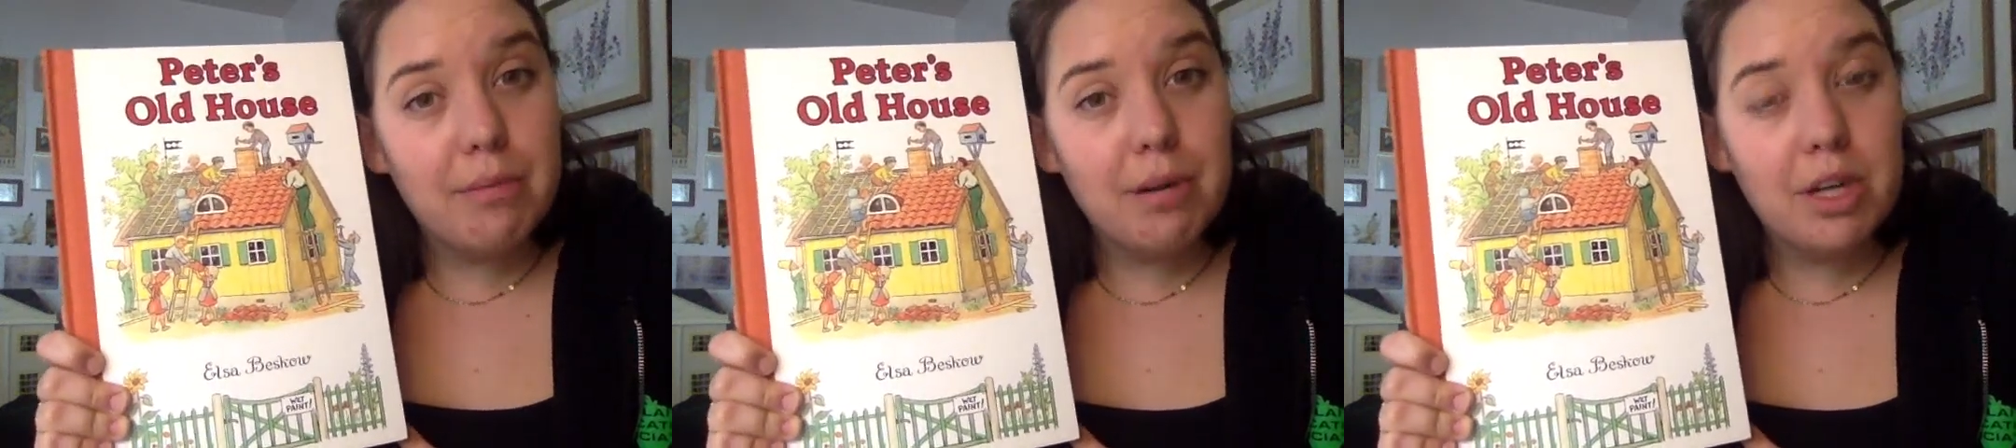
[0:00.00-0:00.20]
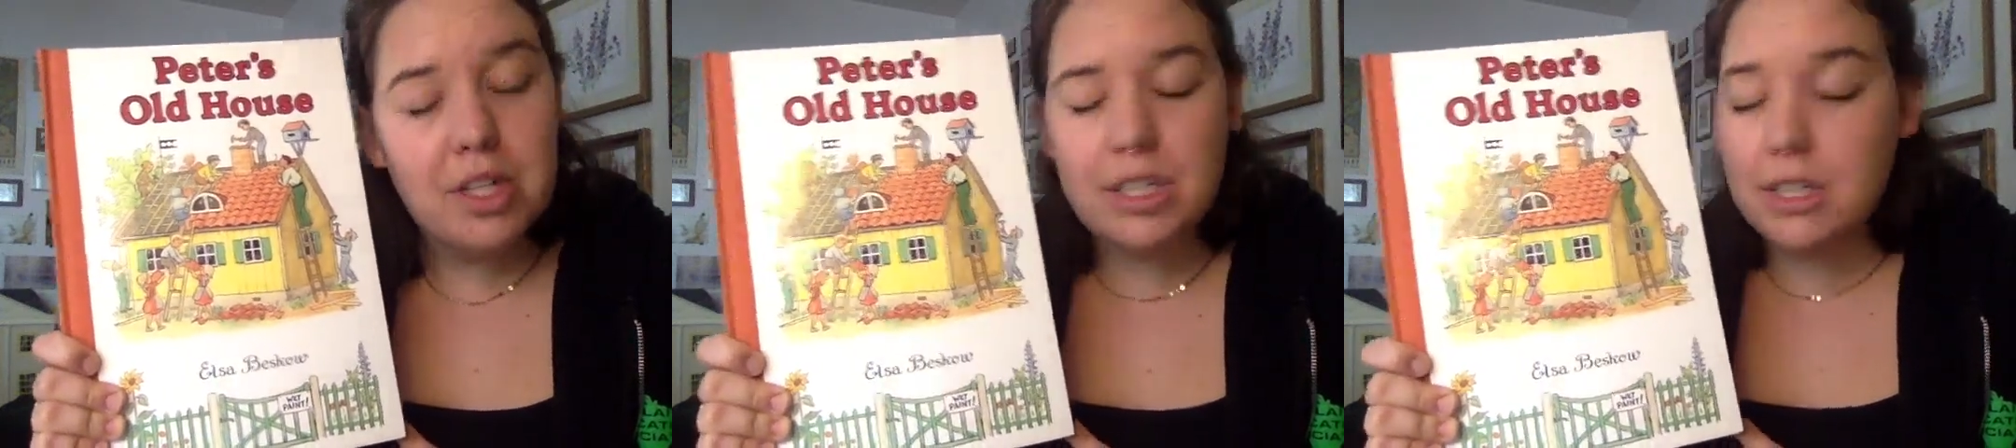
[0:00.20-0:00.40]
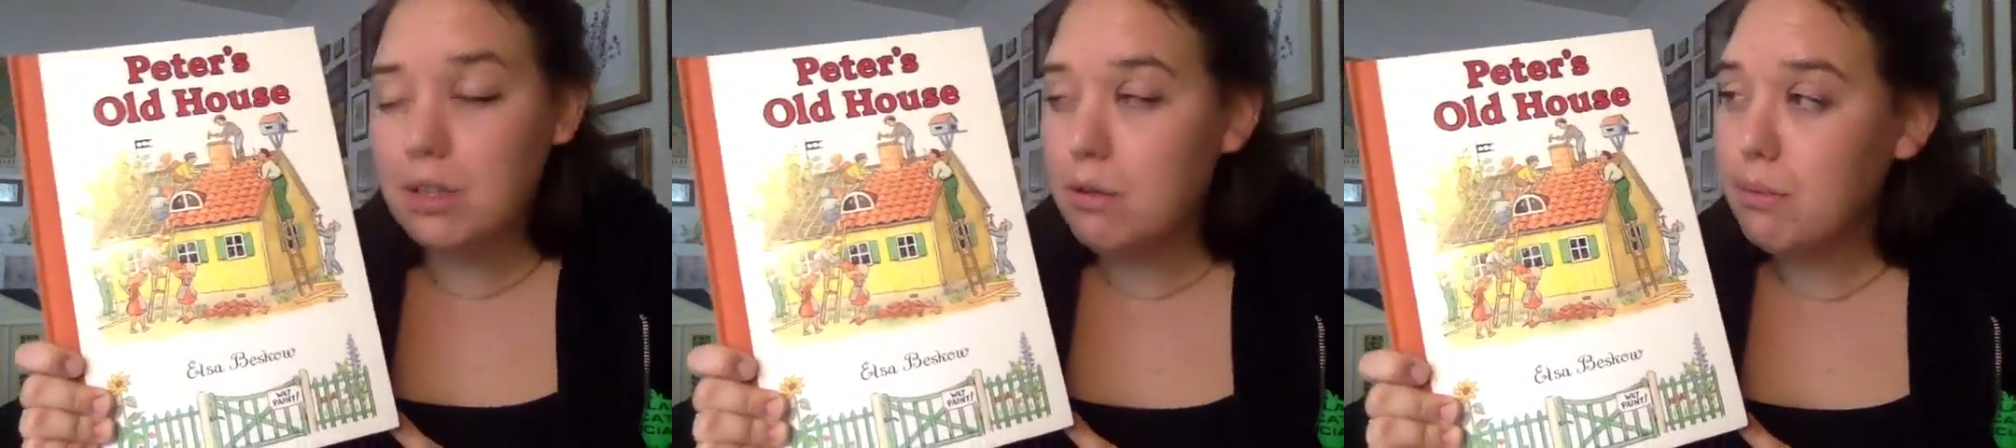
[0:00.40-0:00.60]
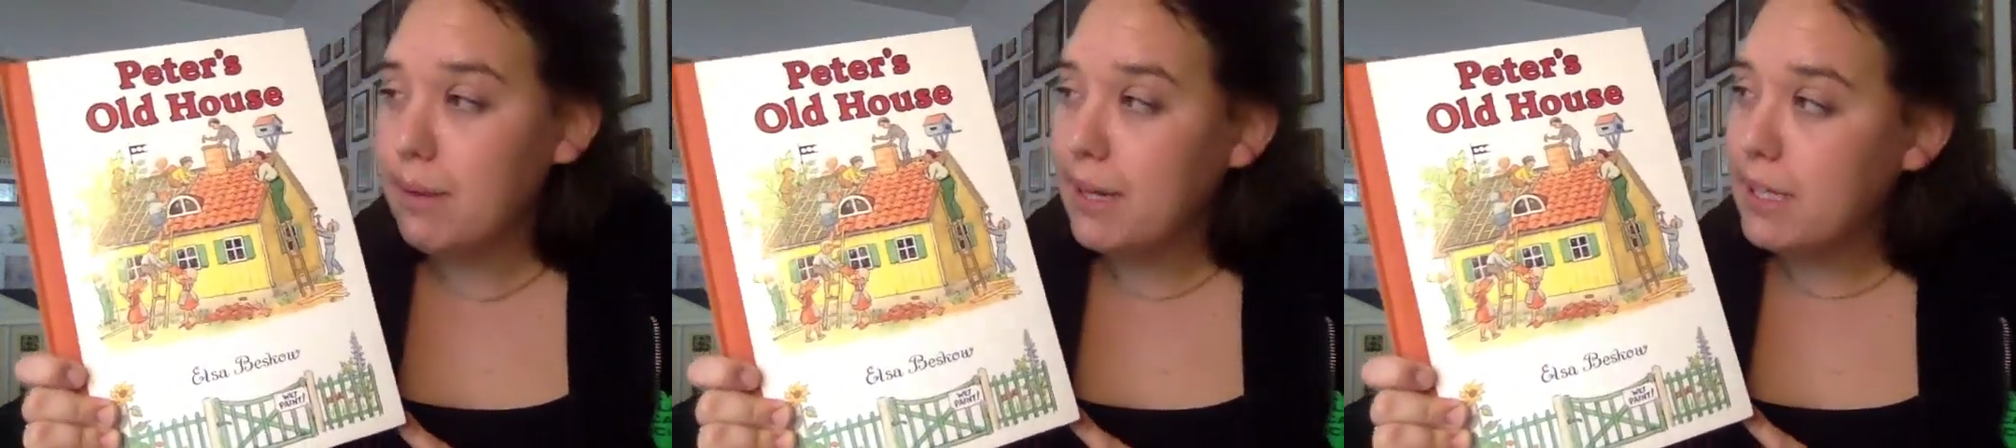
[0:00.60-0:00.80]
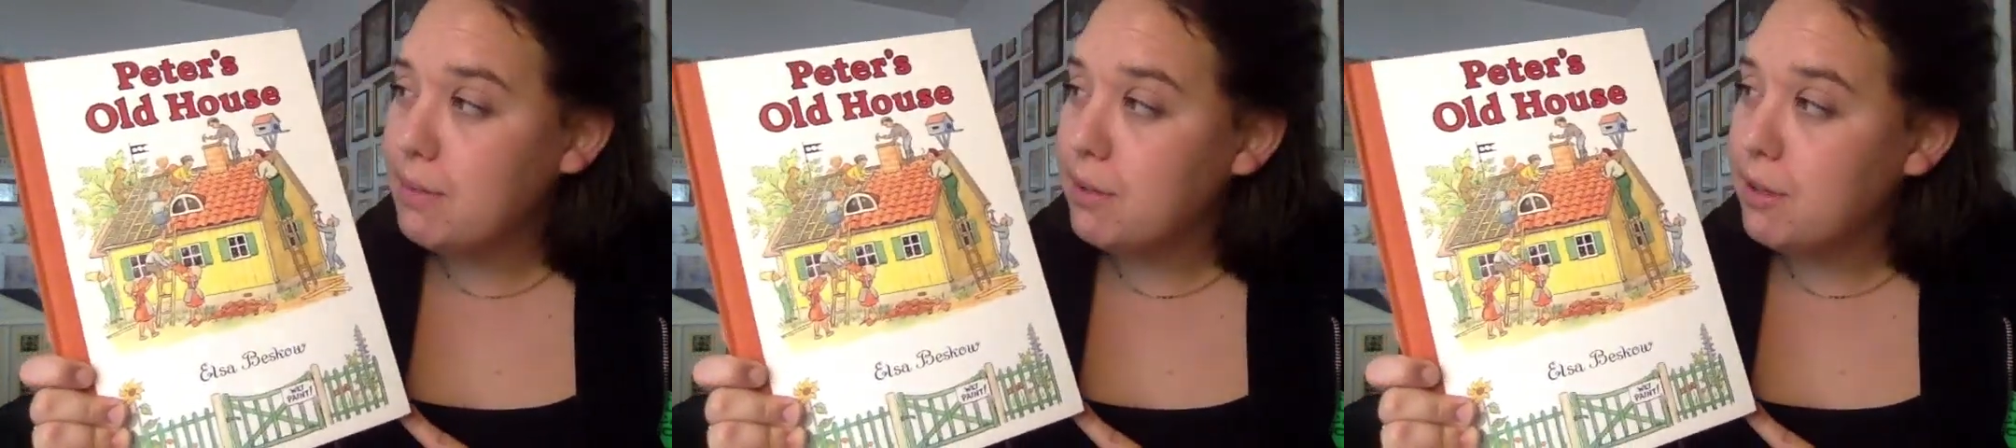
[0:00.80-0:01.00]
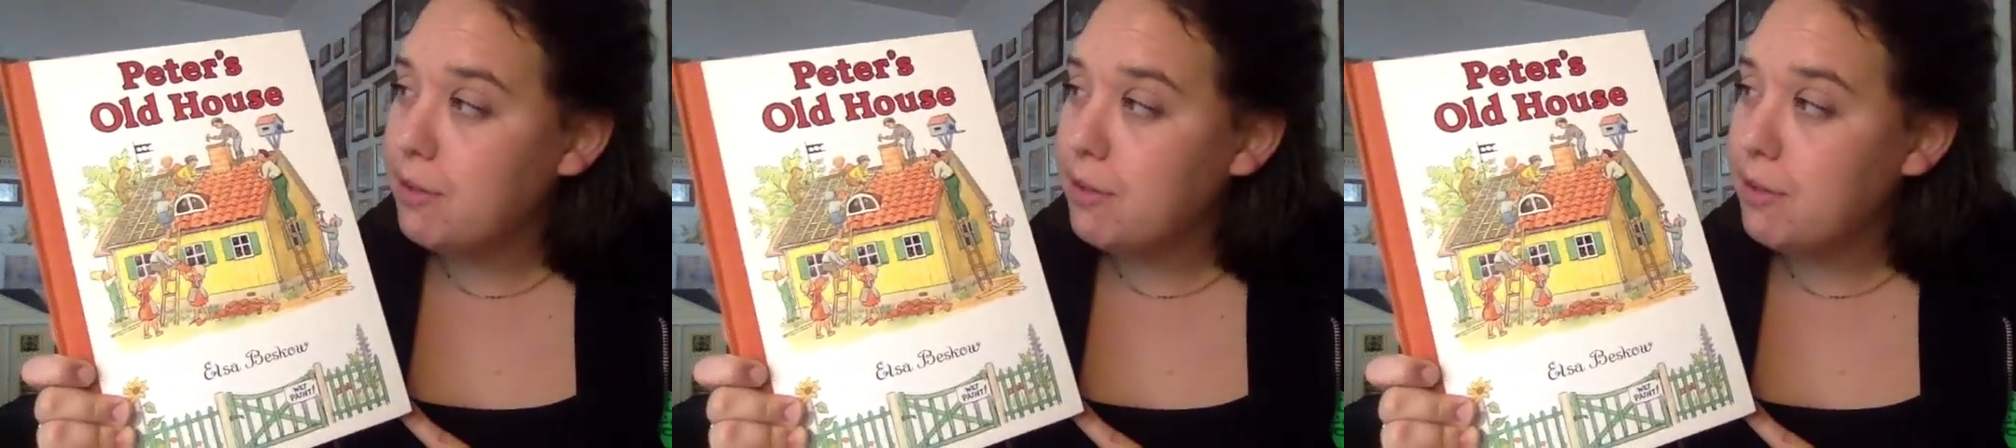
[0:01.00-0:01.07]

project that reminds me